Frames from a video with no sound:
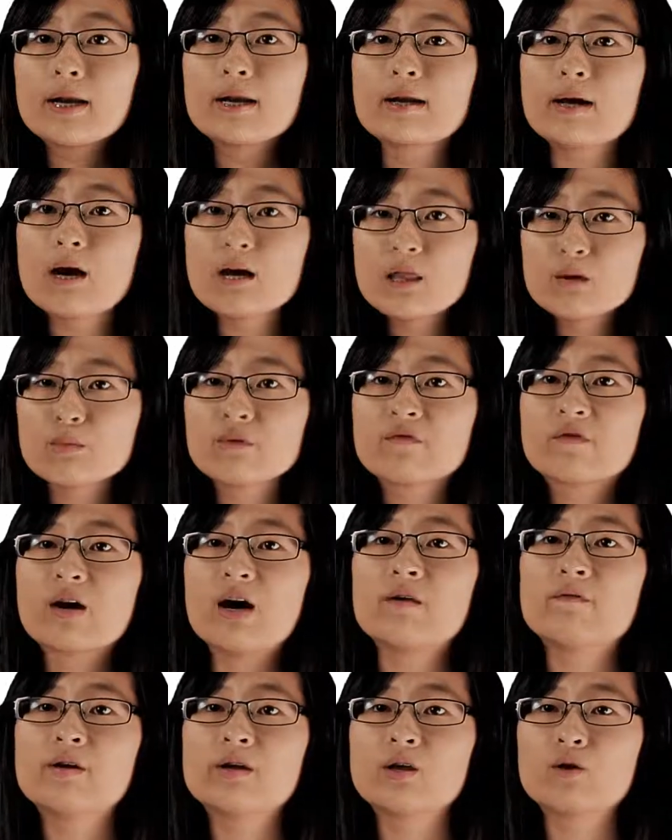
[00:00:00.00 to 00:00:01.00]
now that we've
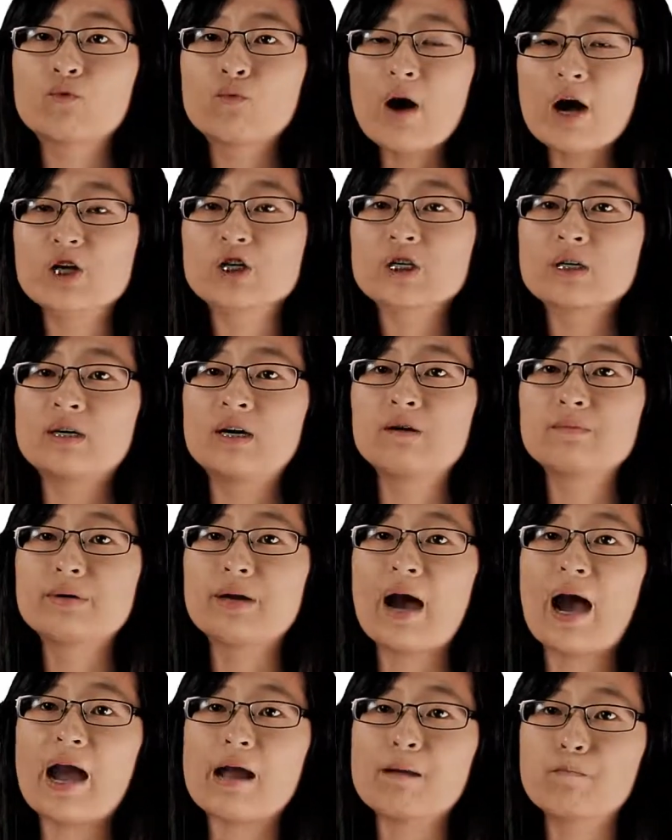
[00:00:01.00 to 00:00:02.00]
covered the rationale
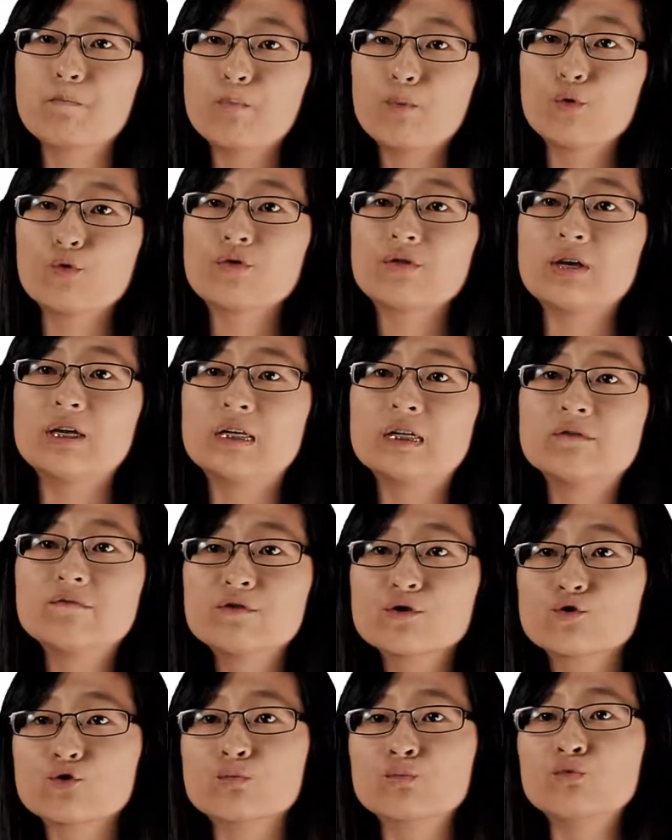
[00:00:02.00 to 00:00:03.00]
behind both
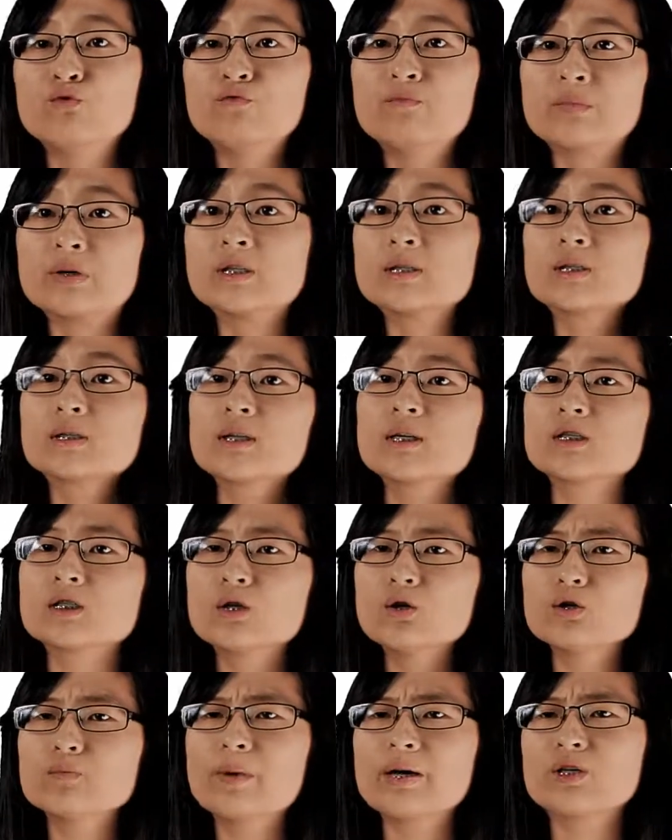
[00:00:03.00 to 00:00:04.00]
individual movements, let's
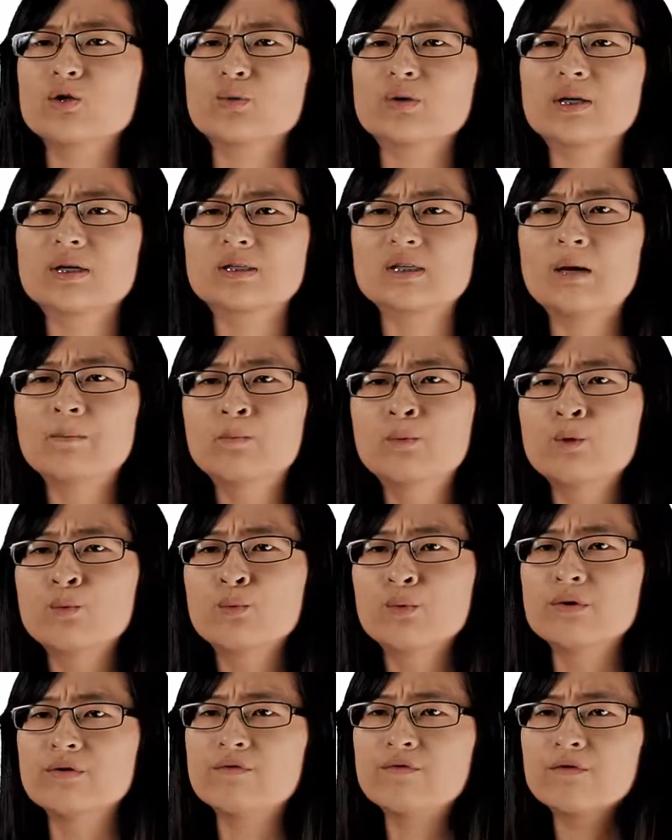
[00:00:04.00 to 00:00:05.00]
go back to an example
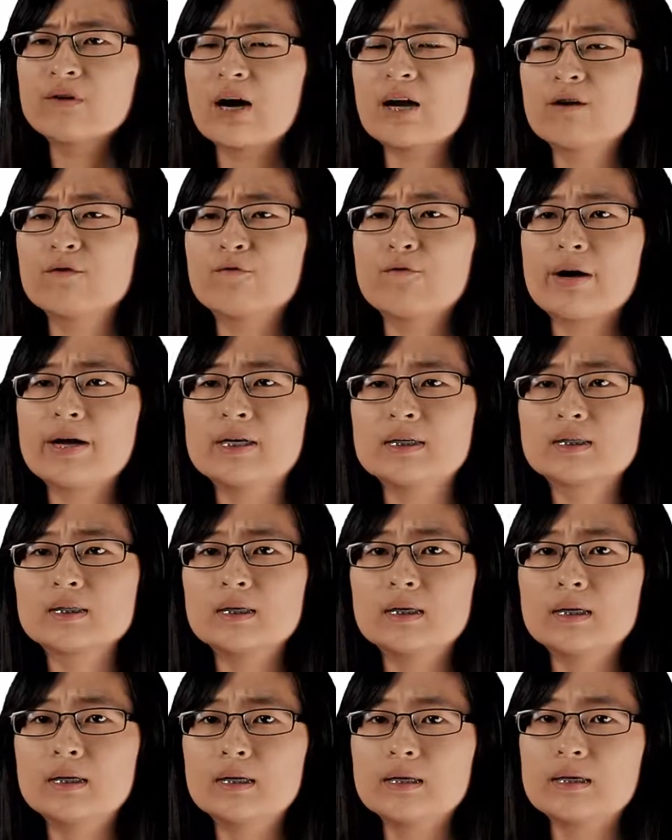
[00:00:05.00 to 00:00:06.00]
we've kind of raised
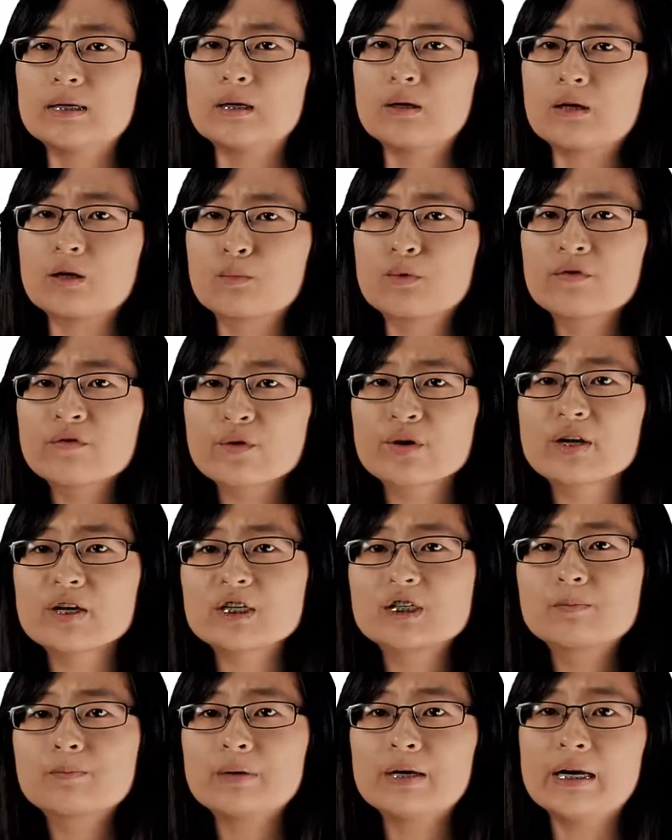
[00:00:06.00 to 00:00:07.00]
earlier. Now, we've already
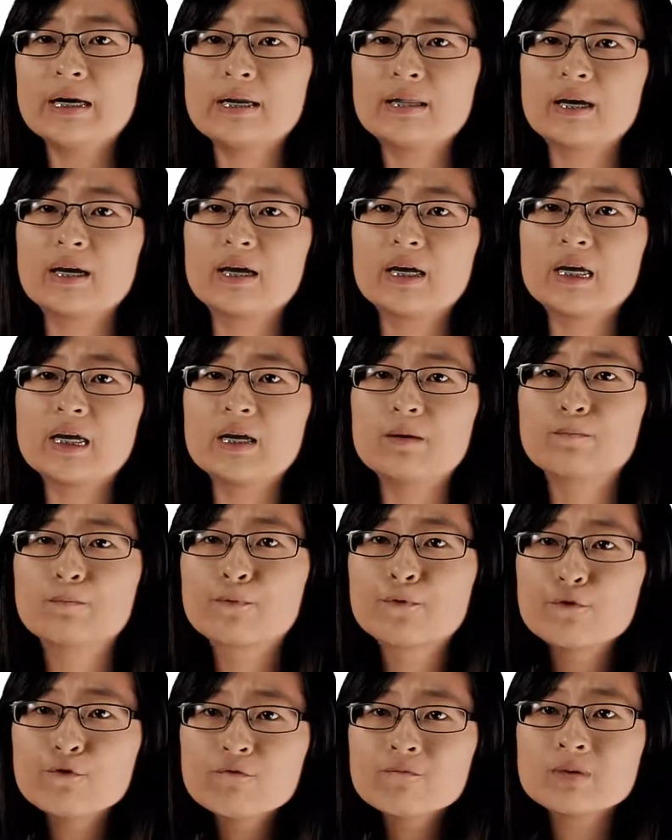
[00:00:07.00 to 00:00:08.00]
explained that
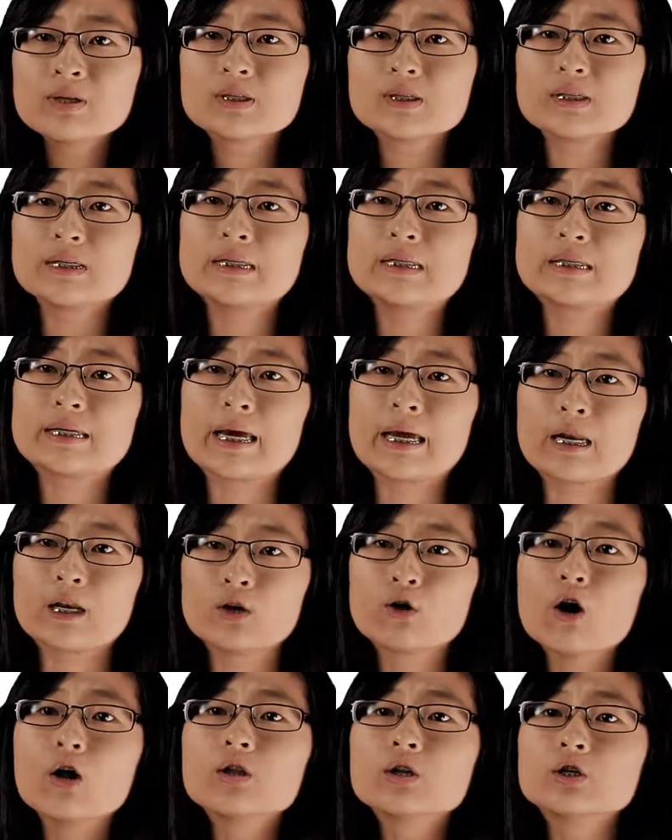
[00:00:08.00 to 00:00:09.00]
improvements in
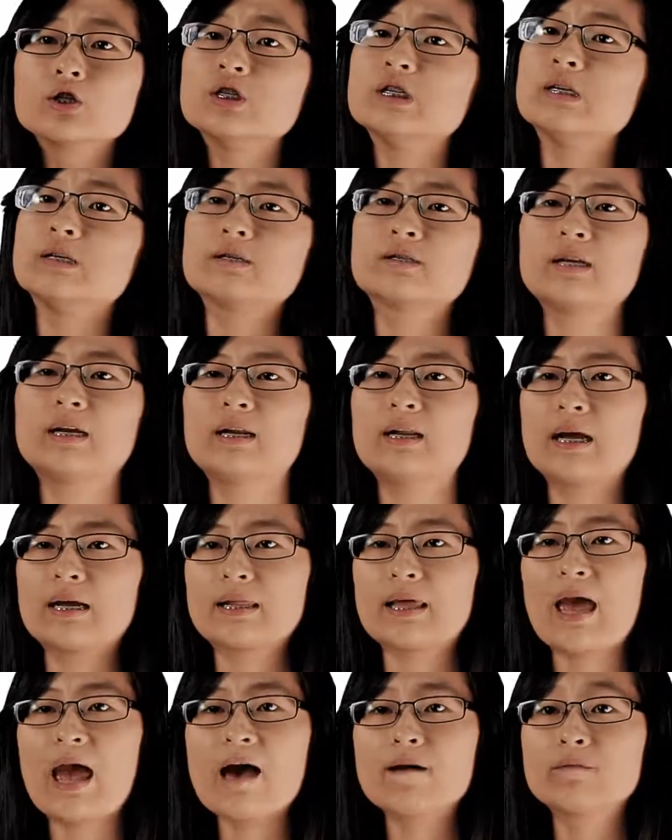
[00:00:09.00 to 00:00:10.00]
technology, say like
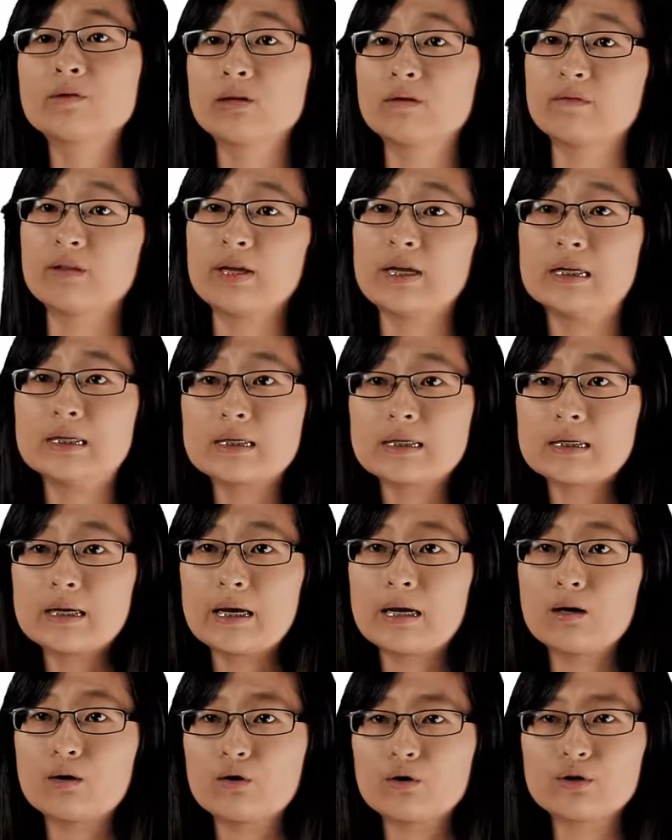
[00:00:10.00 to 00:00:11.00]
the advent of the
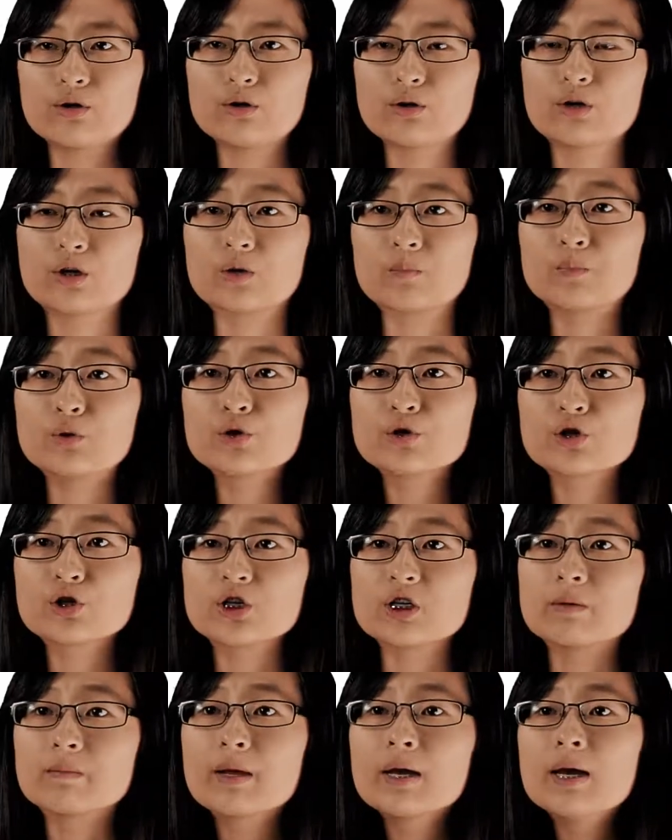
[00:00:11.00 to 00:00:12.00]
internet or, you know, the computer
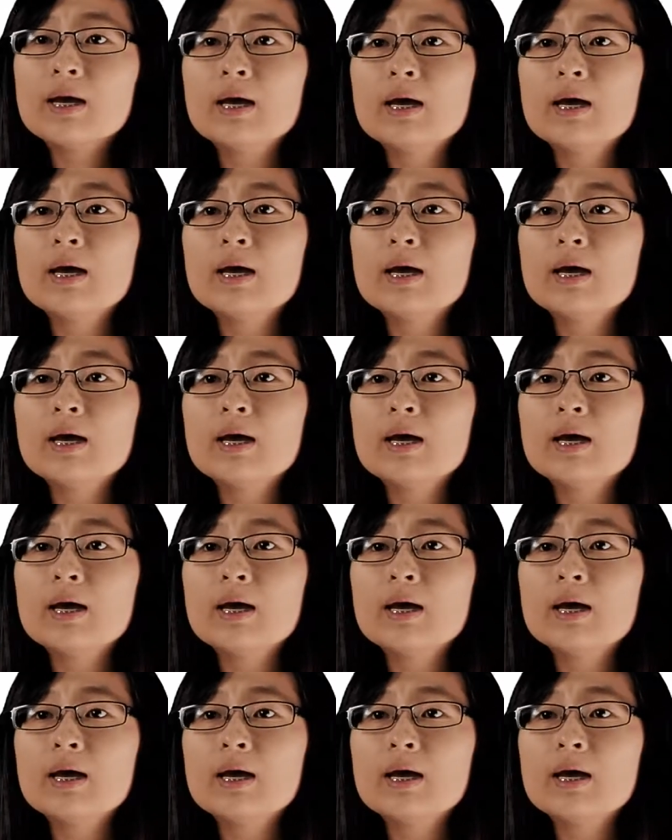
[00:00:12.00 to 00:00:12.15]
chip,